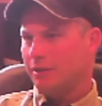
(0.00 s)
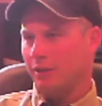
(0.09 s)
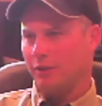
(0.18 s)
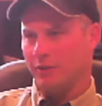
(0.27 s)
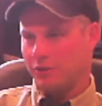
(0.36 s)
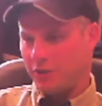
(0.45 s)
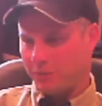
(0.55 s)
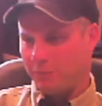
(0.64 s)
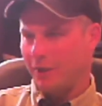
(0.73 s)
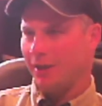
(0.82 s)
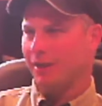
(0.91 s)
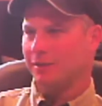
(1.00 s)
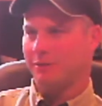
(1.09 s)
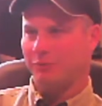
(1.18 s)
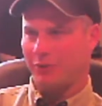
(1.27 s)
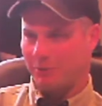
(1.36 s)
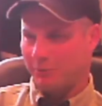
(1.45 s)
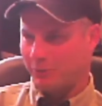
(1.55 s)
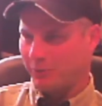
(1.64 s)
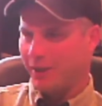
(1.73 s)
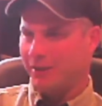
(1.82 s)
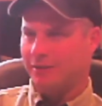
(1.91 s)
The GPS, the variable
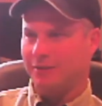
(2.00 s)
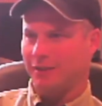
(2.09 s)
rate